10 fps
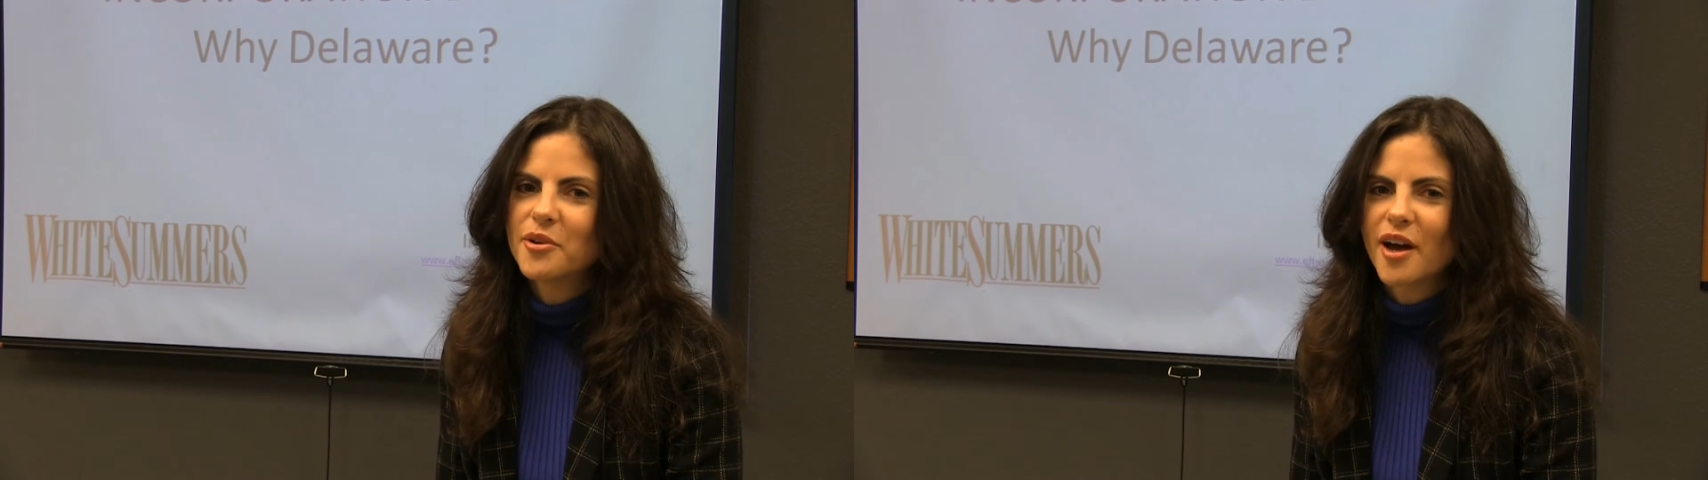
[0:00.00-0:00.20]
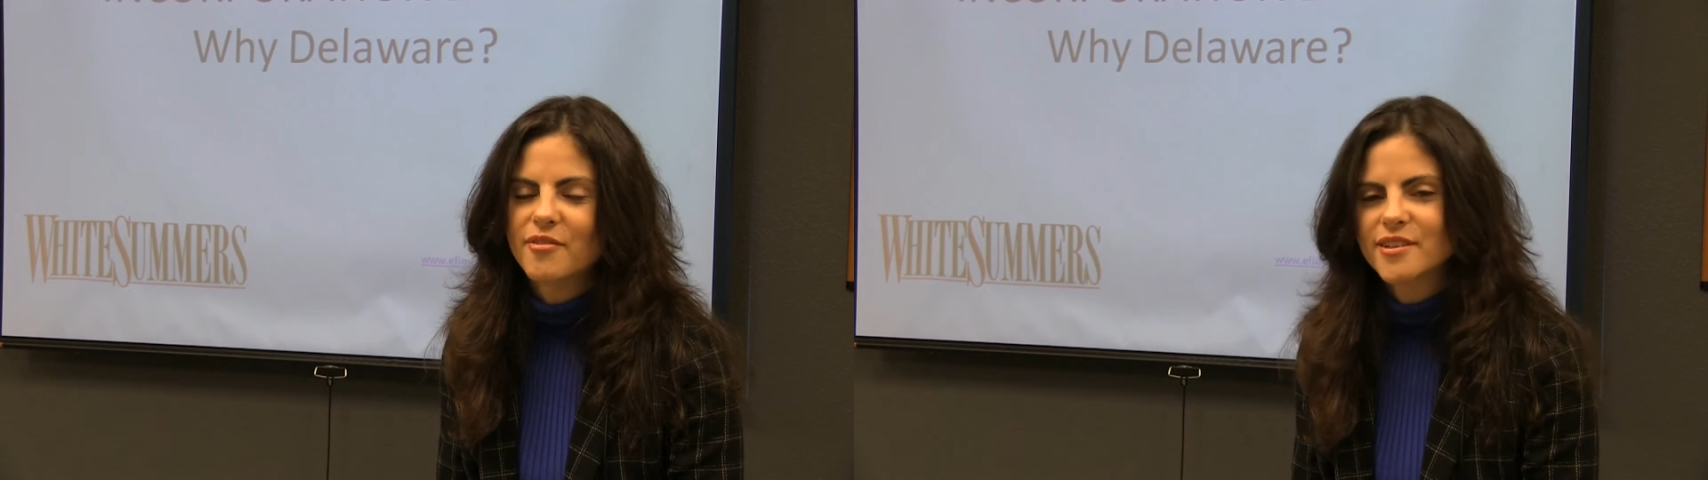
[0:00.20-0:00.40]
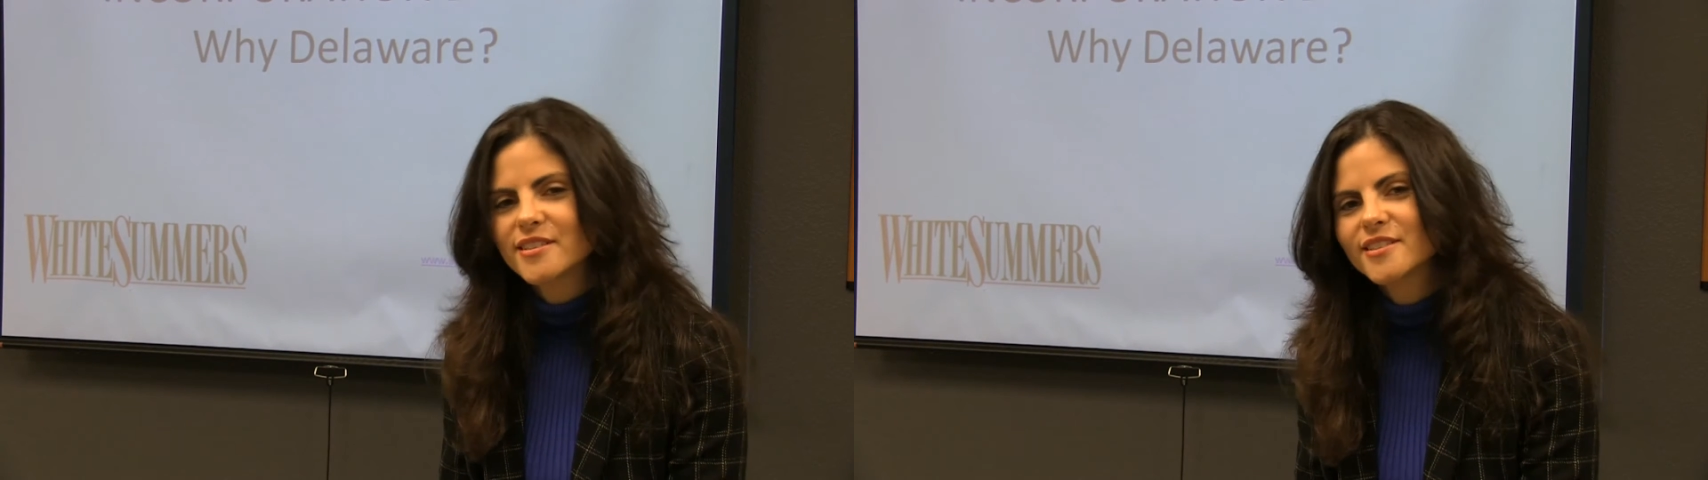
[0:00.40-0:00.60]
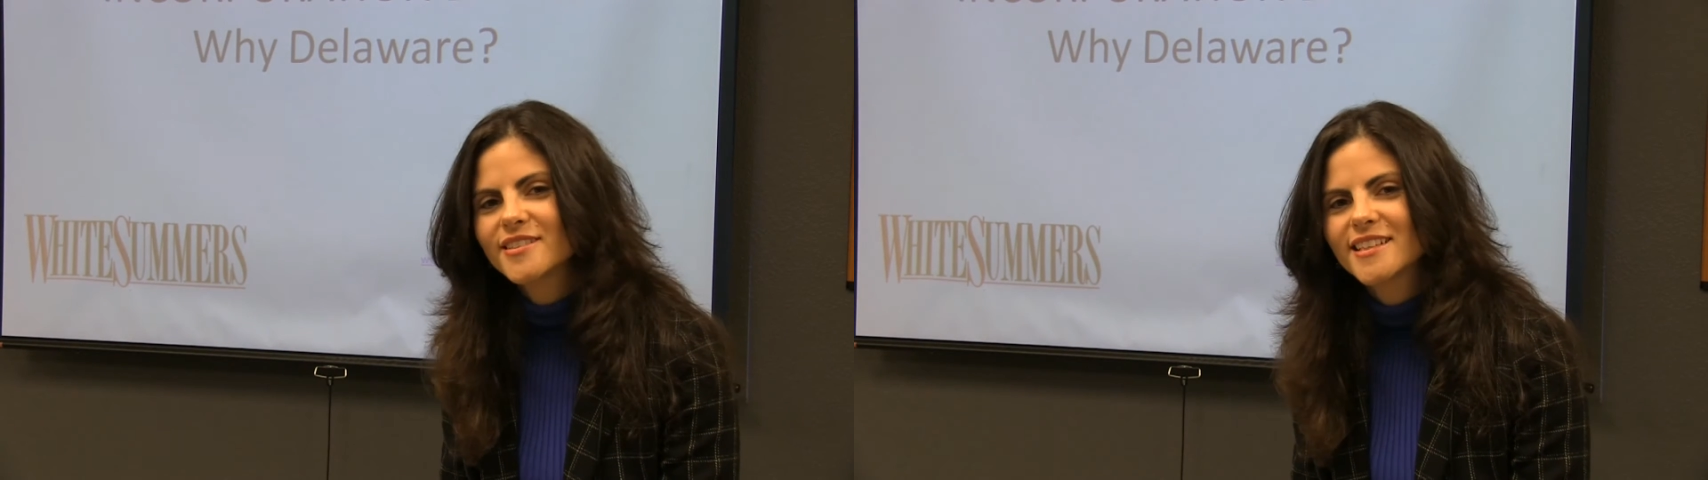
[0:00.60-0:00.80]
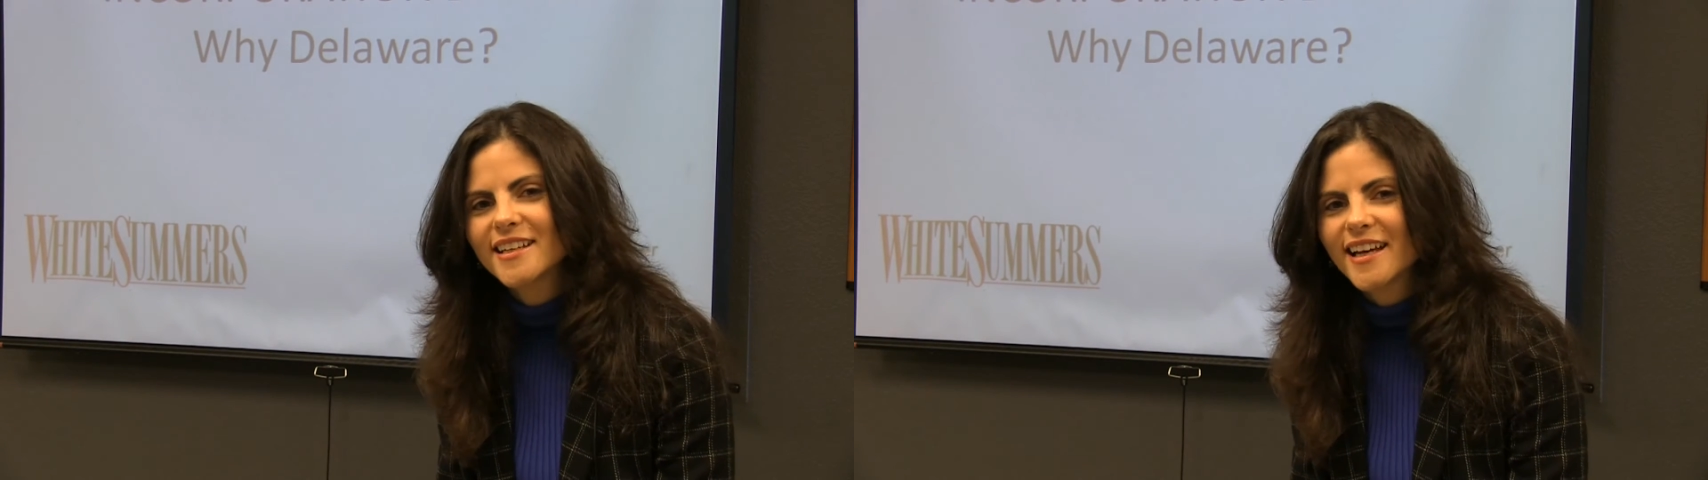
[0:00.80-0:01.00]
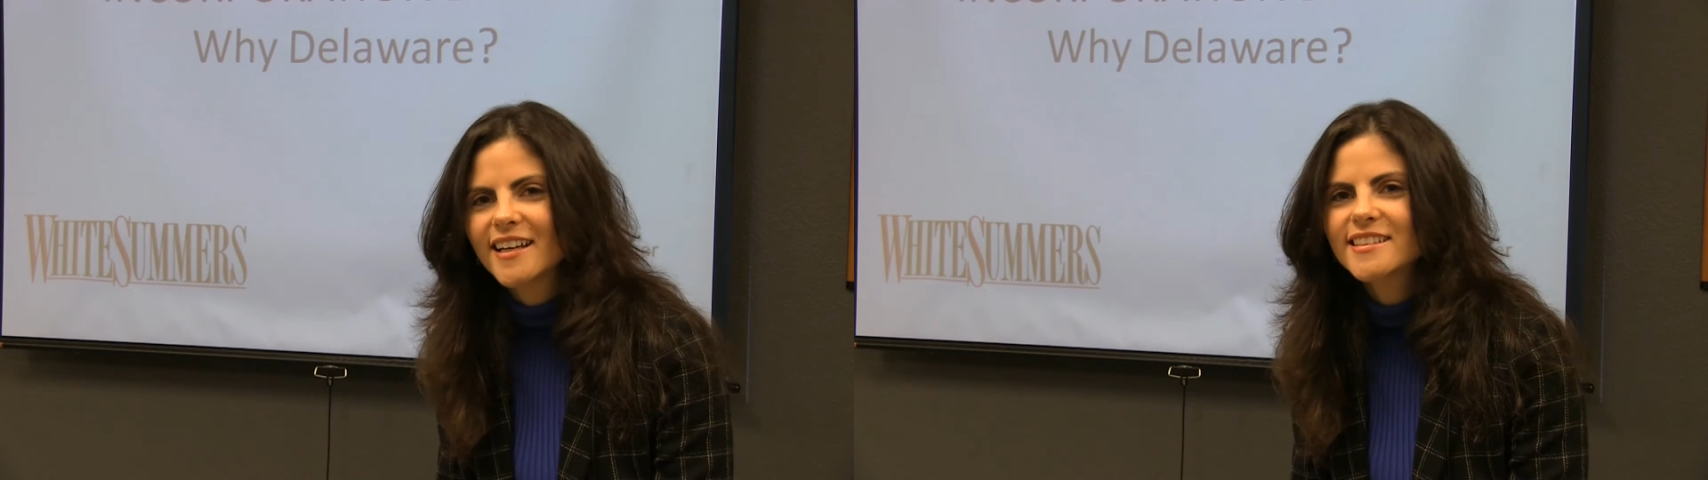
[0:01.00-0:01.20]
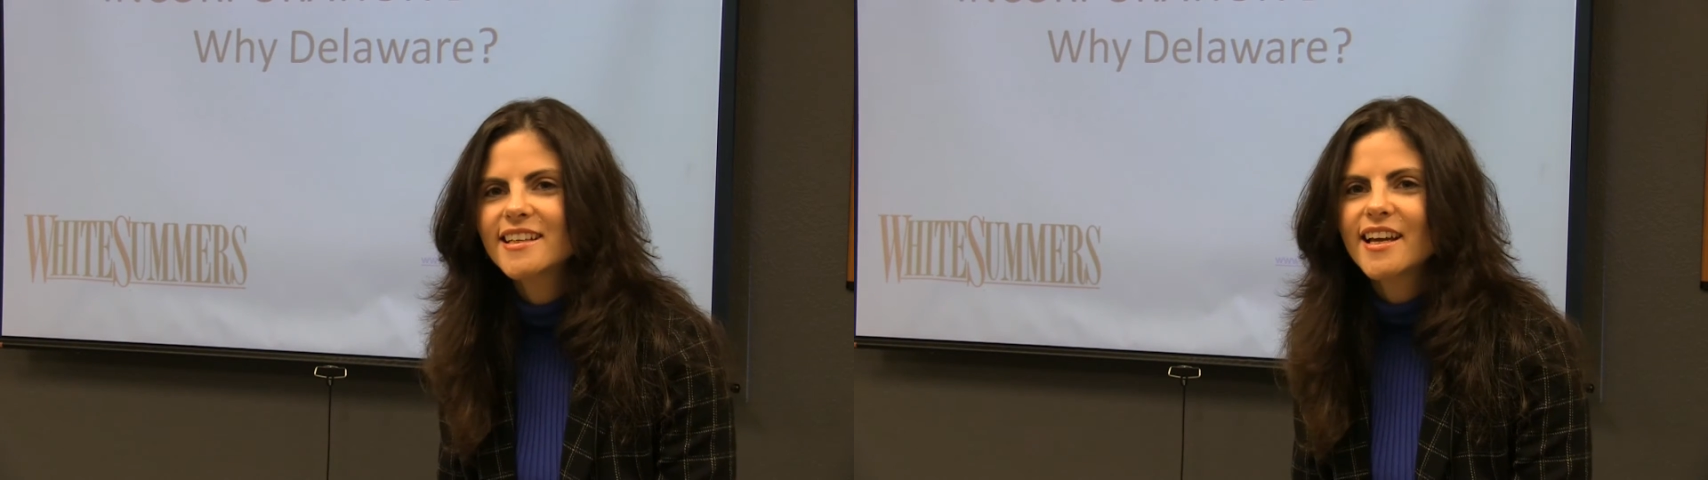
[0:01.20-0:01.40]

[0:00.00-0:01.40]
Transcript: not reasons to say yes.